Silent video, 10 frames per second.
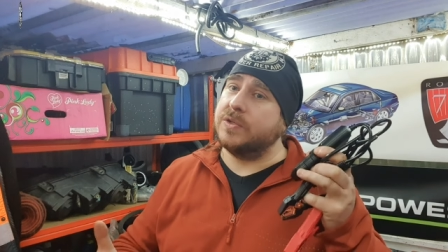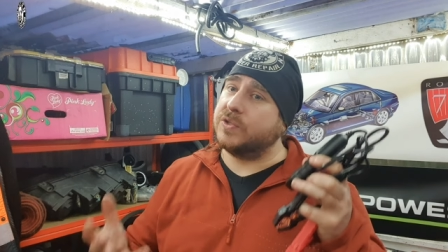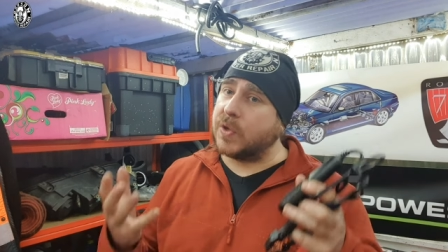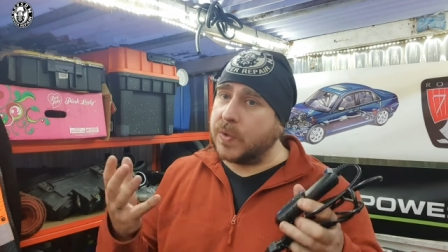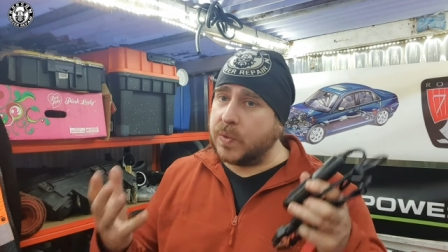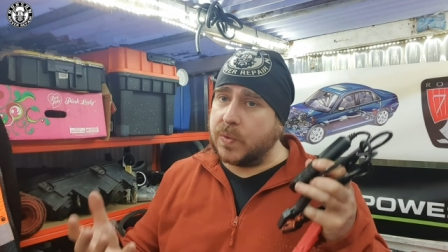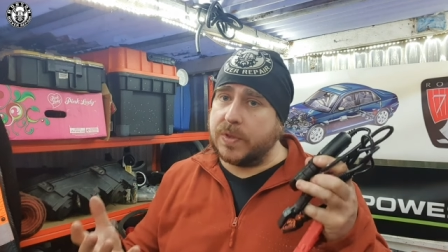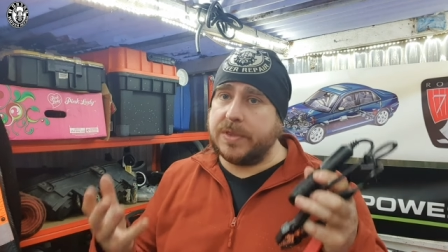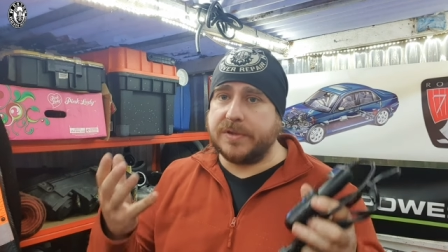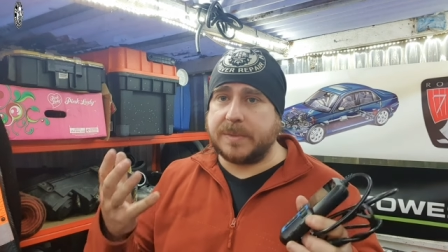So
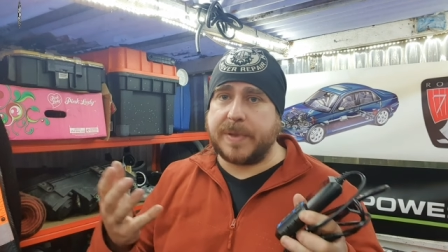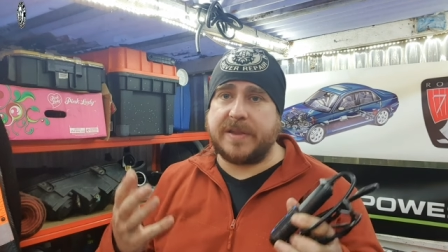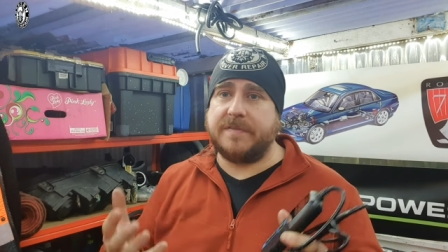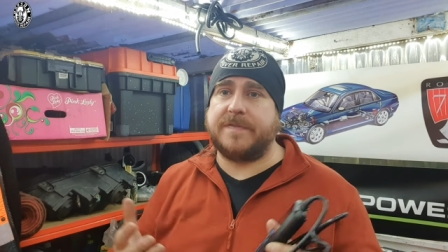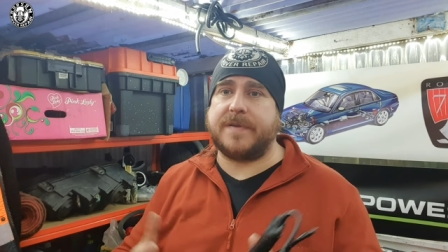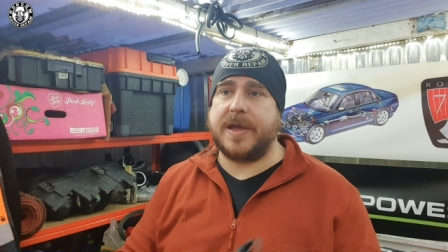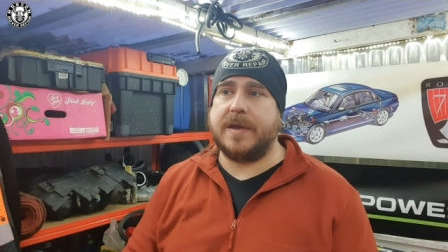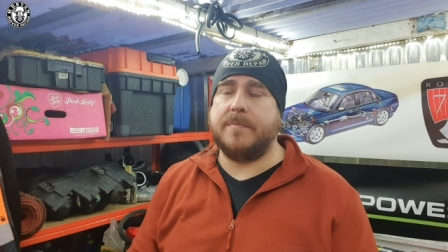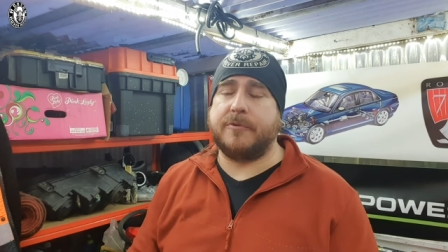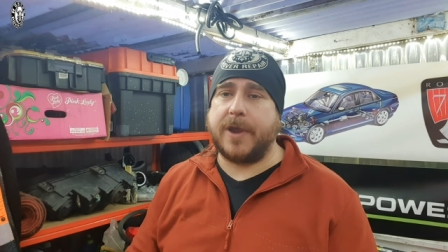there's a bit of
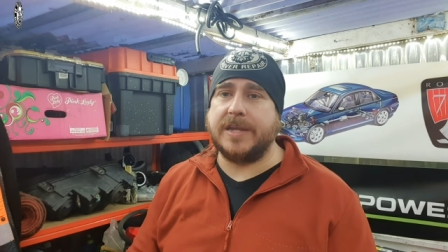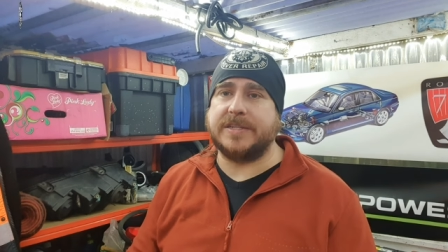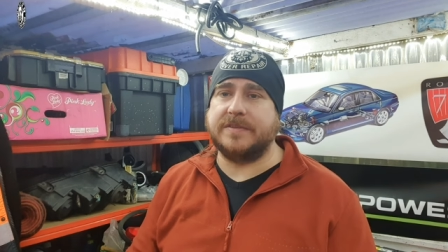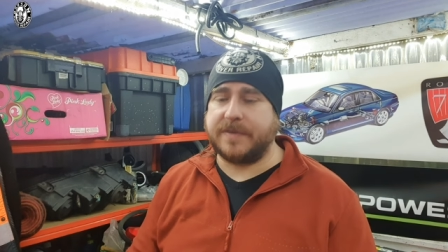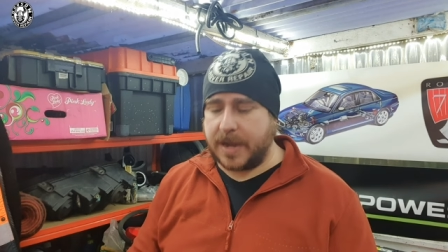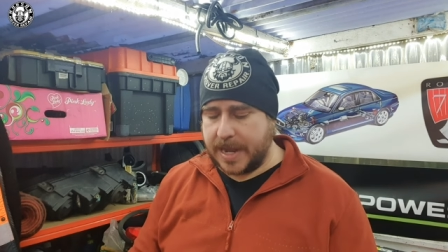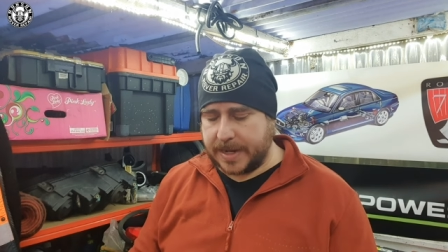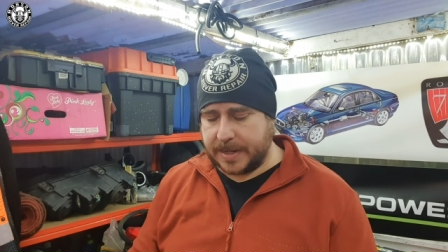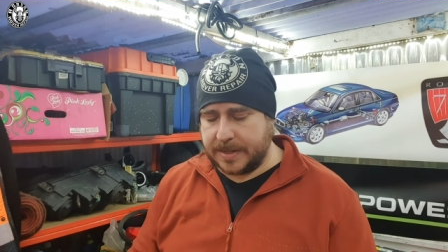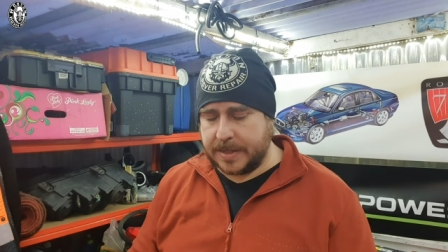um, price and variety.